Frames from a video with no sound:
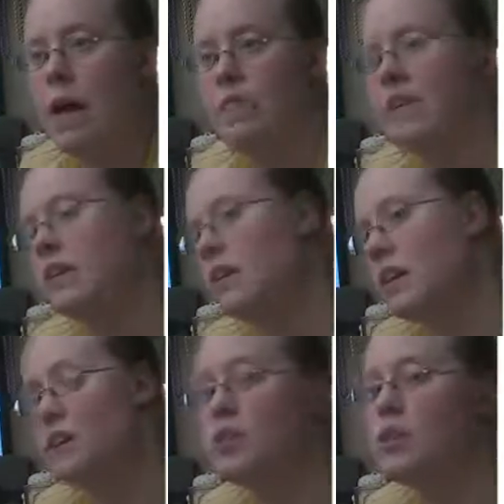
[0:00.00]
I have to
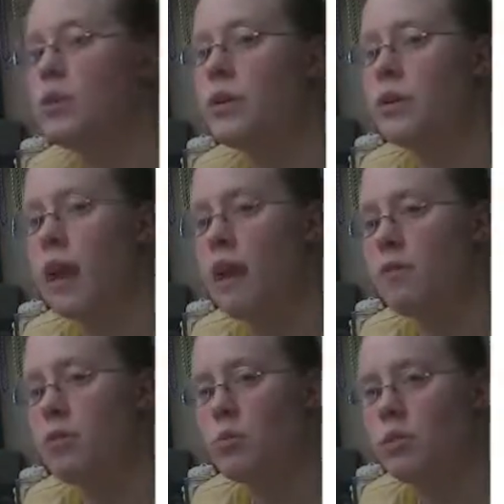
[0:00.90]
continue to do it in the
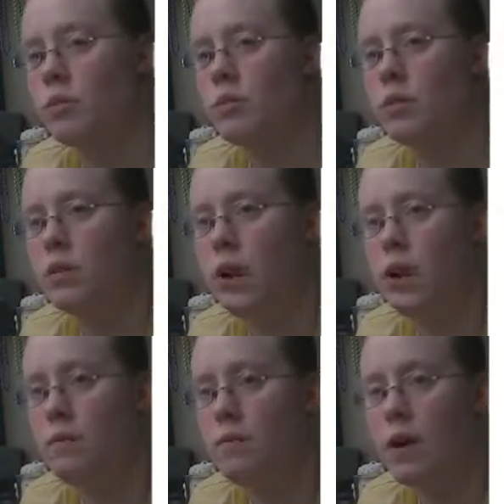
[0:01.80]
afterworld.
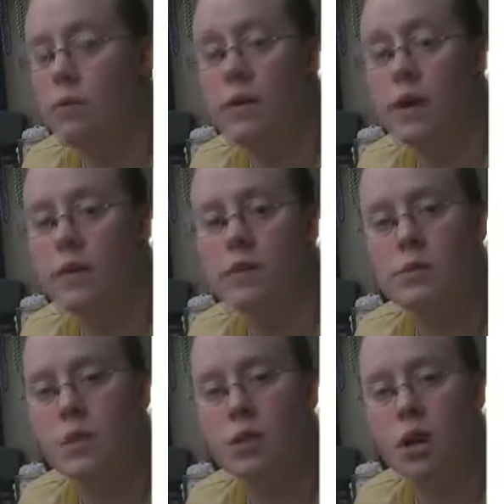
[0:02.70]
And I'm fine with that.
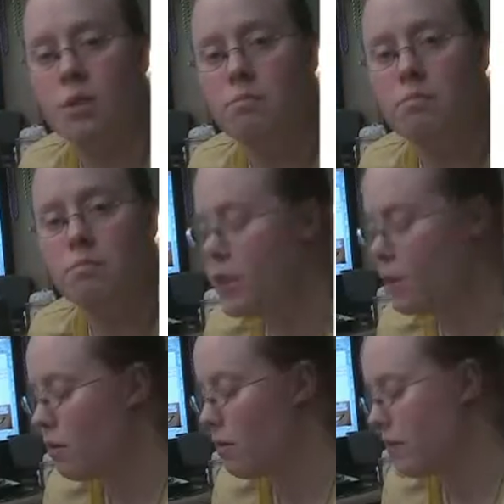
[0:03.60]
That's my job.
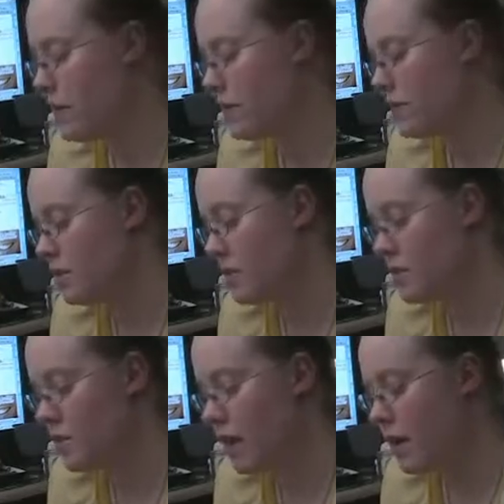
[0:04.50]
They don't find him
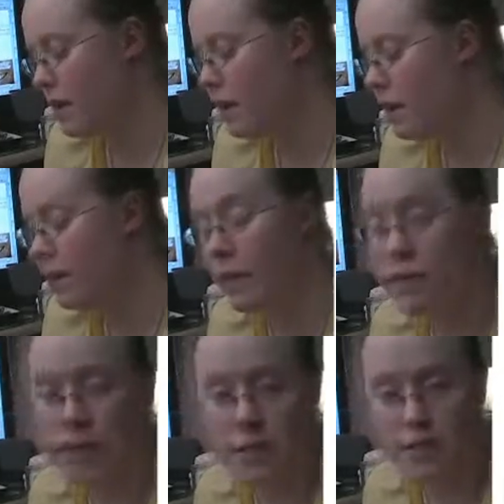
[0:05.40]
insane or anything.
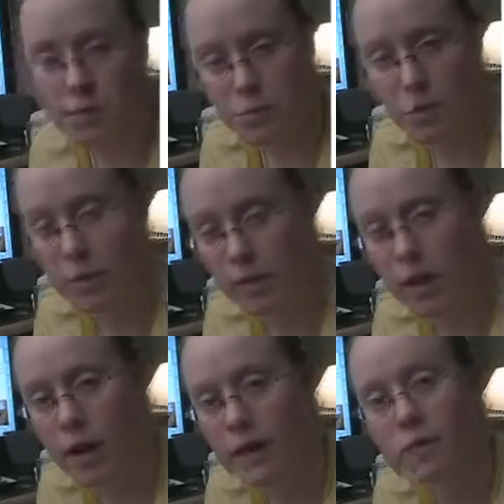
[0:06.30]
They think he's absolutely
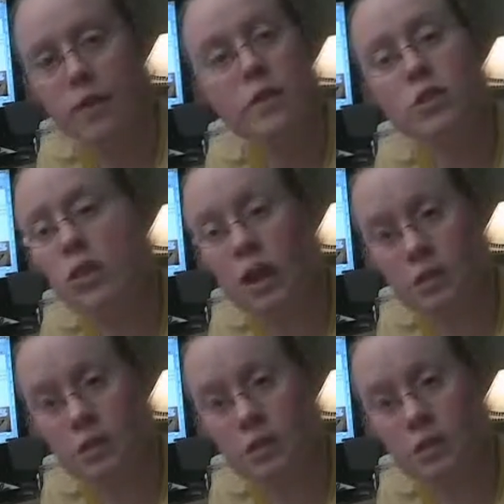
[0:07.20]
lying, so they just